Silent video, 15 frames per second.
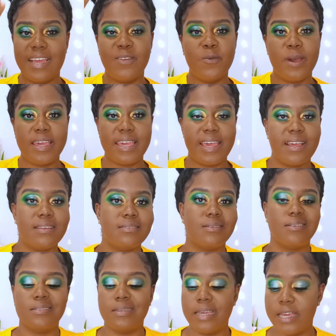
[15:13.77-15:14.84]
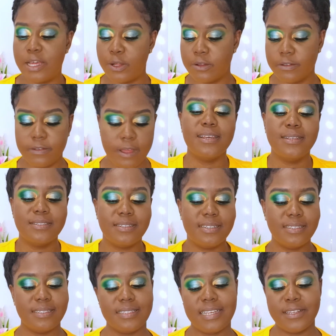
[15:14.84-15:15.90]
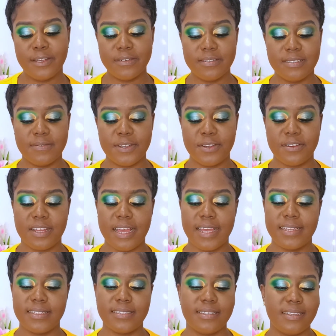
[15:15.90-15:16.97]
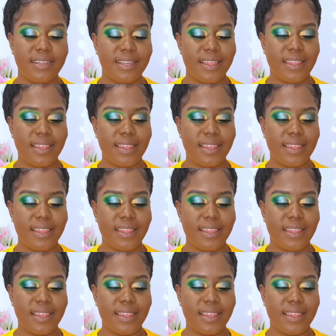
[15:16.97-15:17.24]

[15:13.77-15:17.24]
NYX or the ELF. So this is the end of this video, guys.